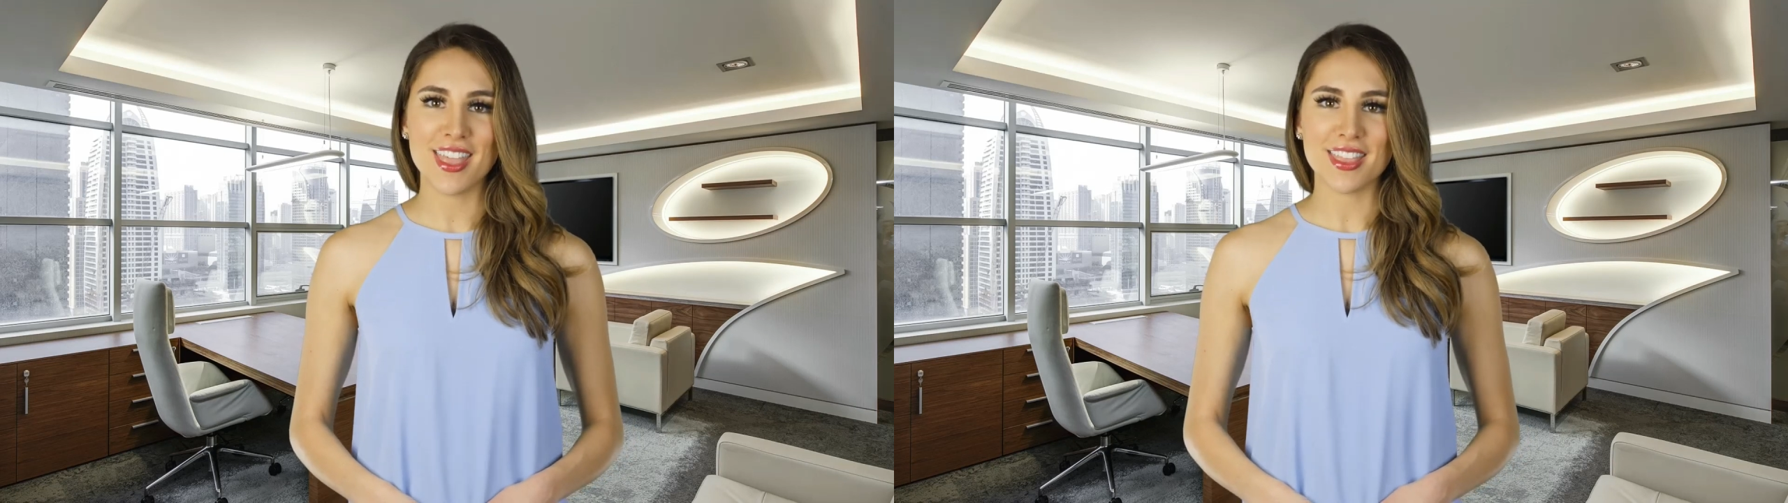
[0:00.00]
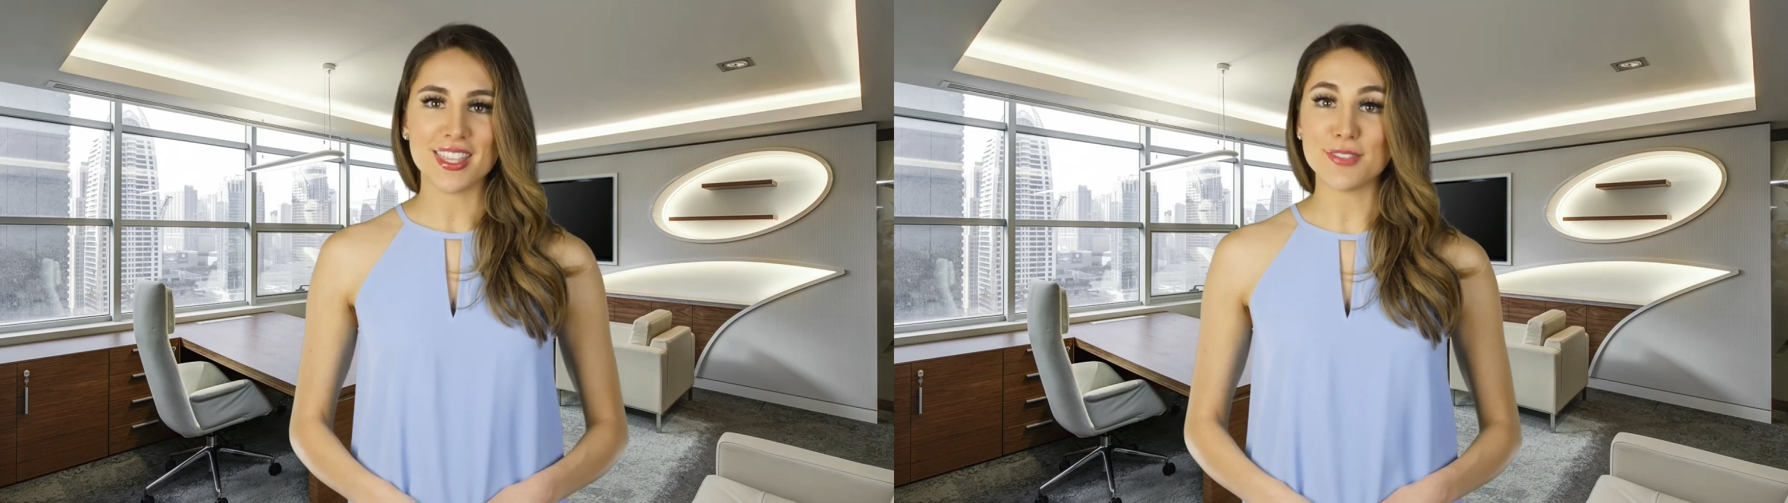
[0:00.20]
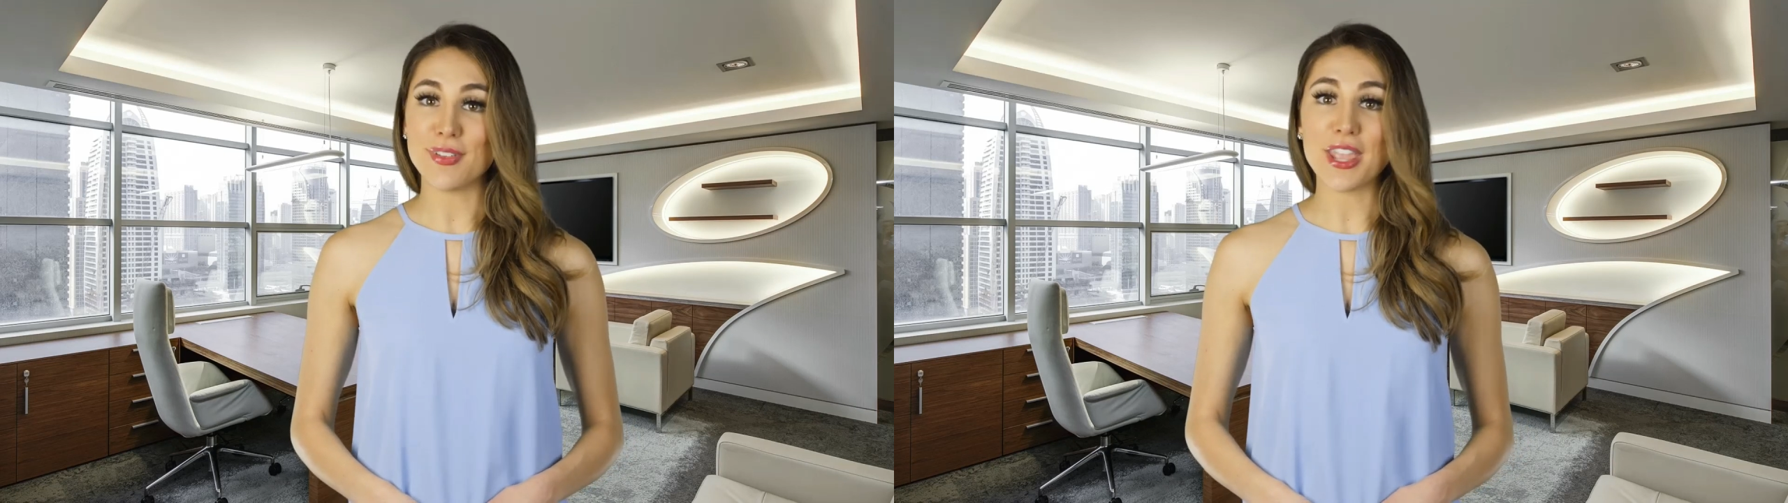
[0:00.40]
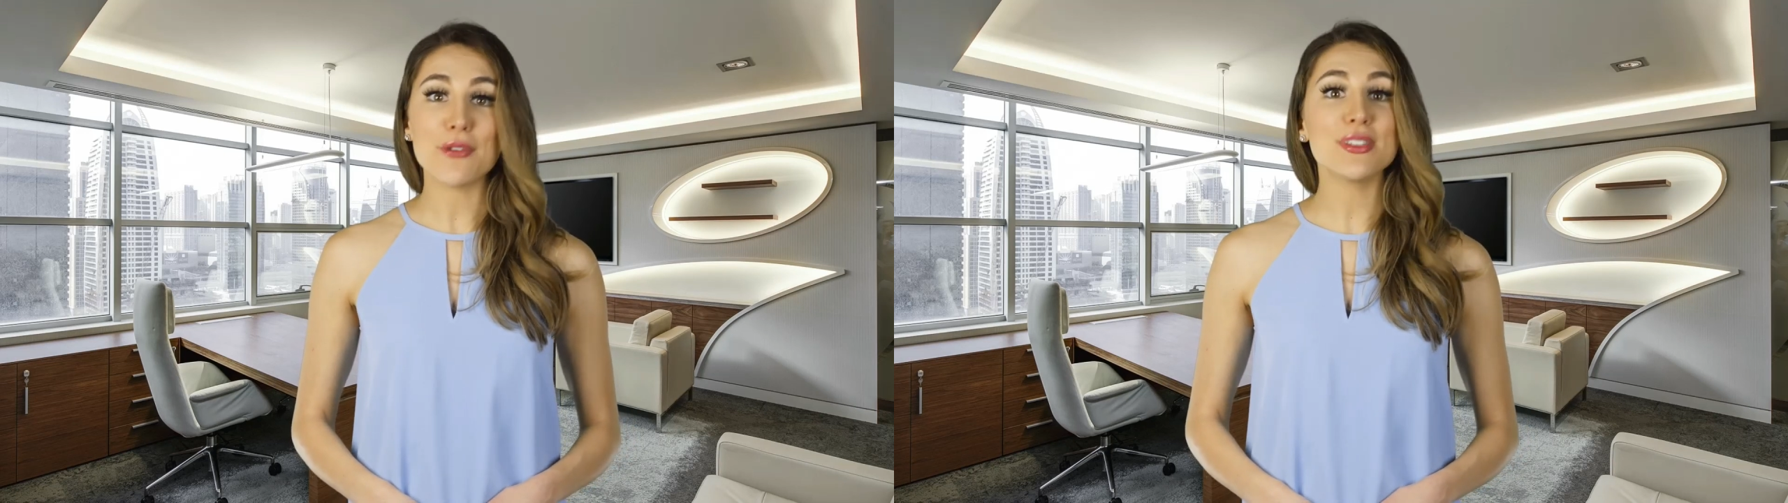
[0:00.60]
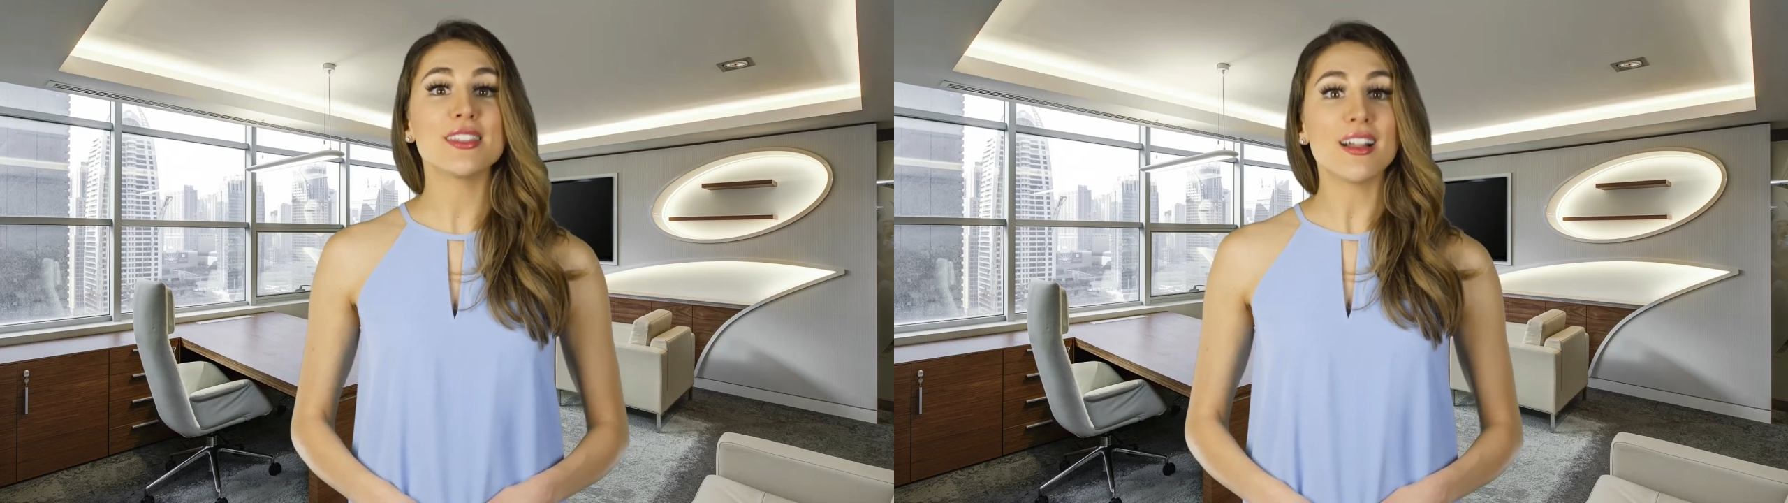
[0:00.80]
This video
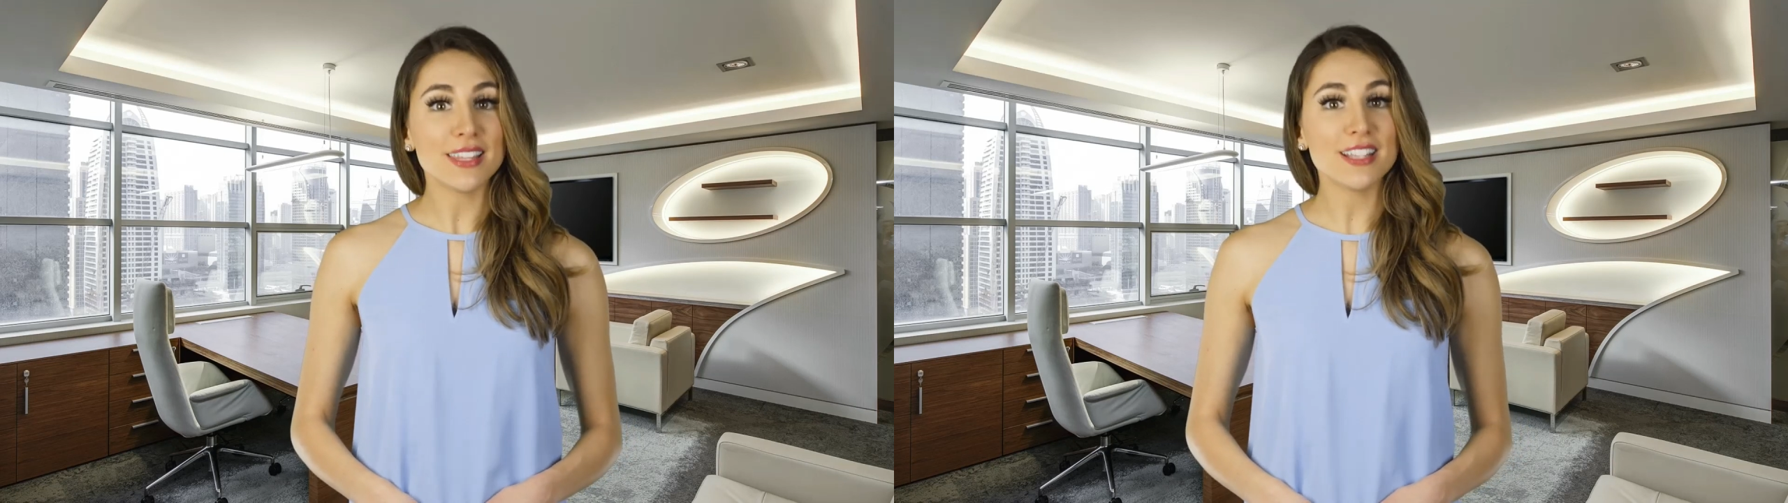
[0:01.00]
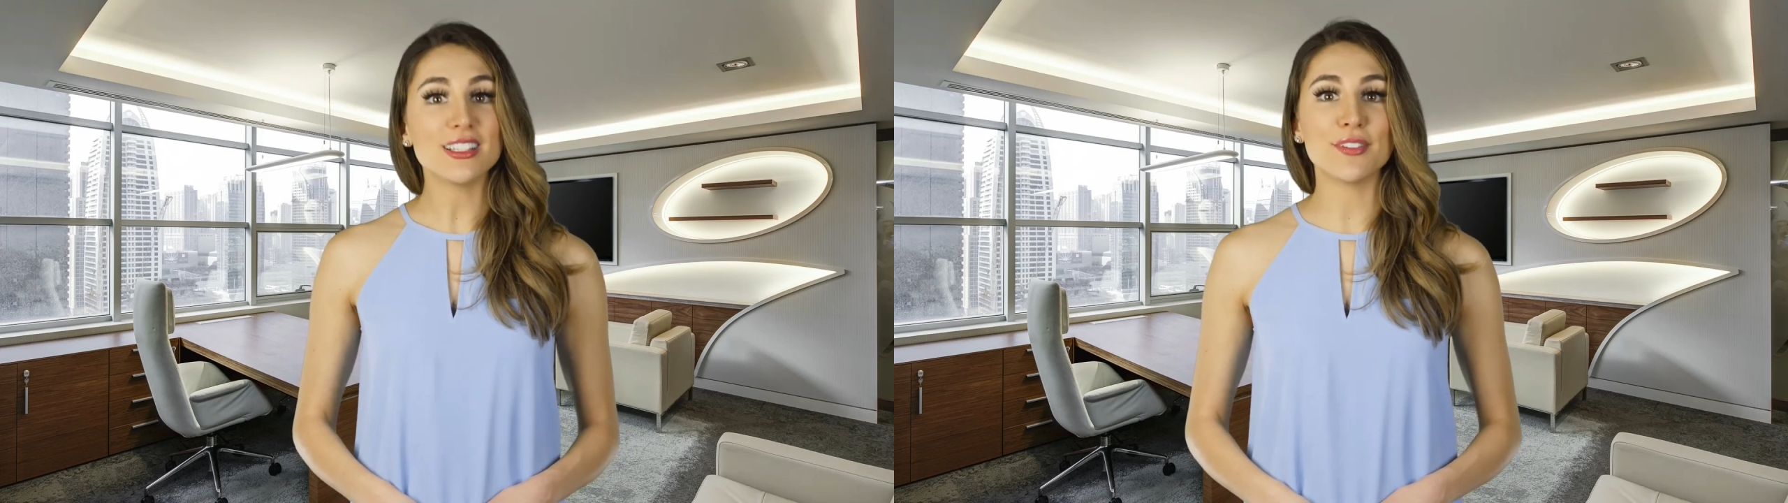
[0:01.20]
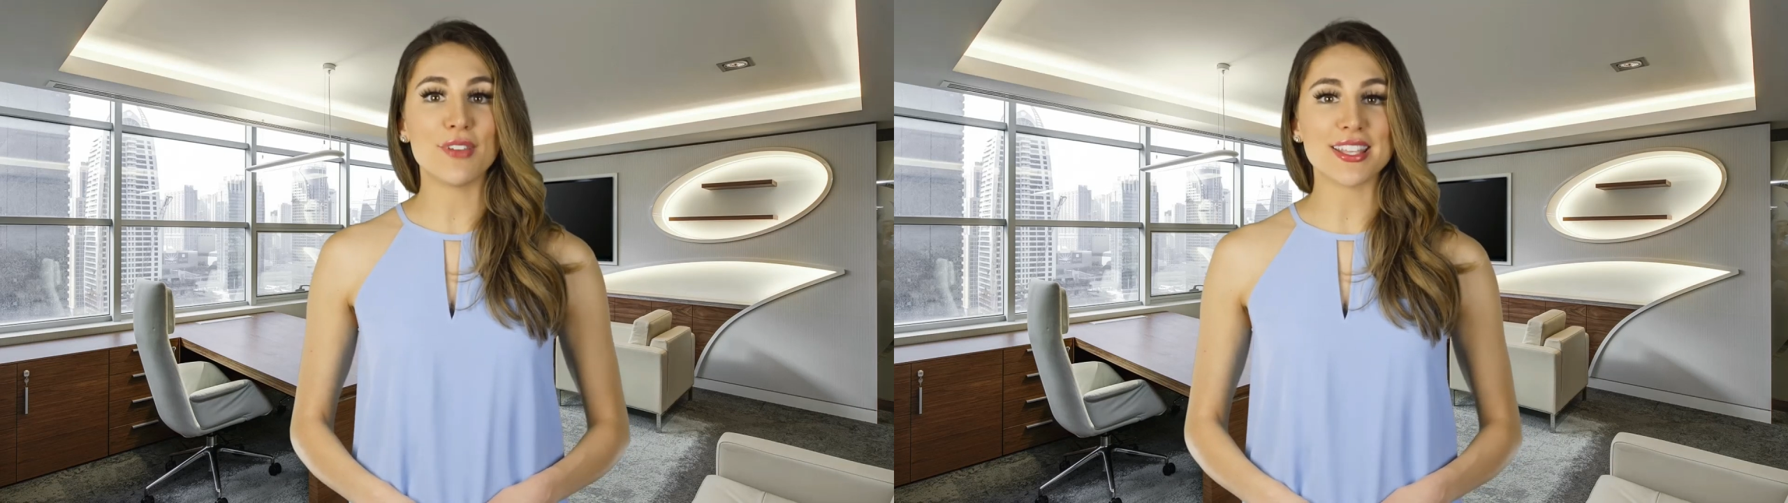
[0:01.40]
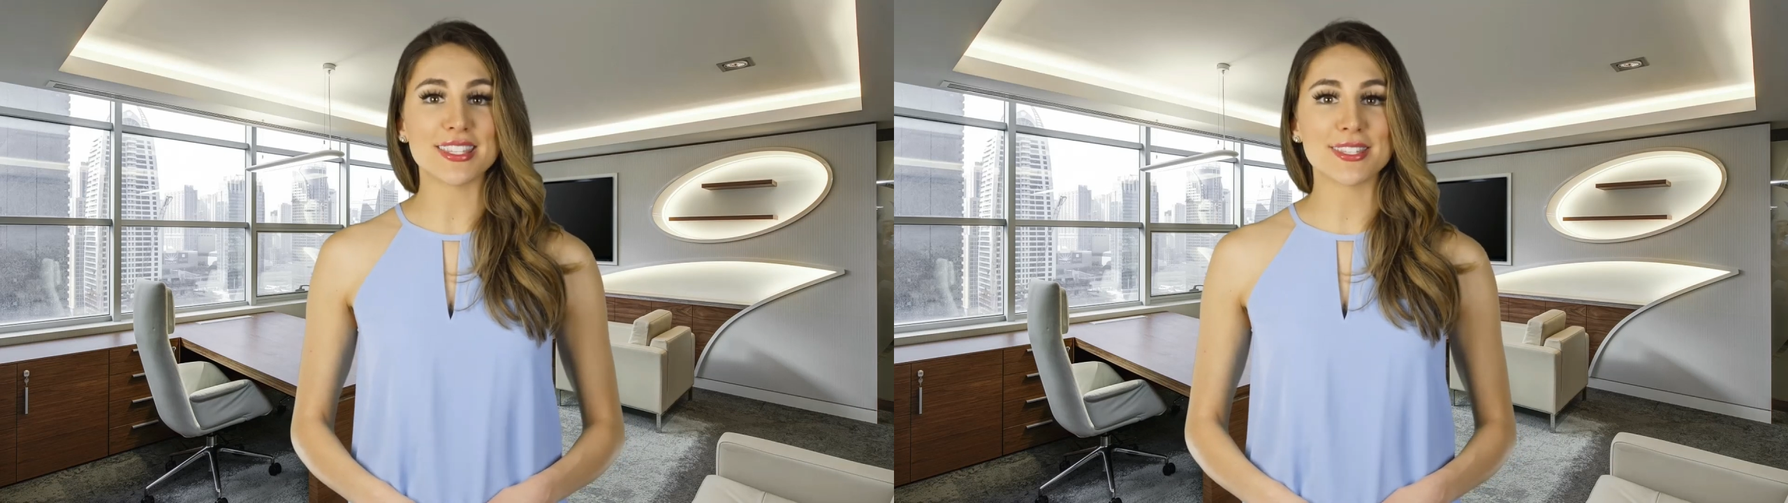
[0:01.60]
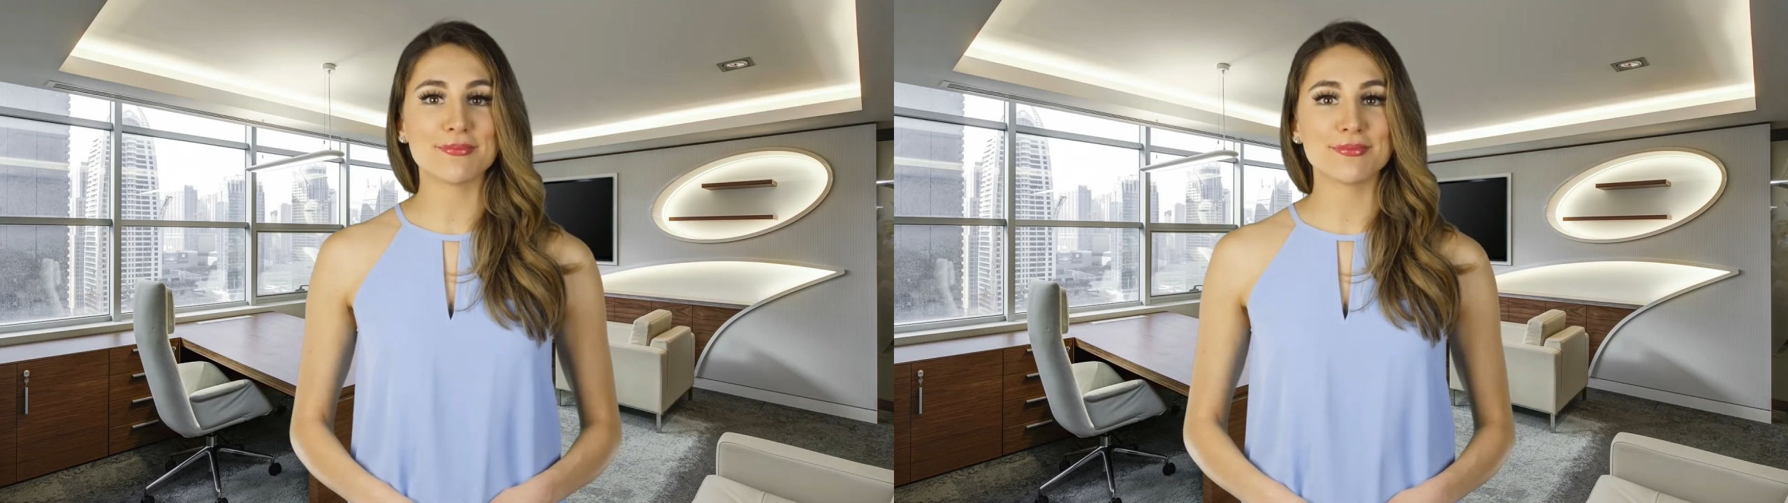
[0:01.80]
is not legal advice.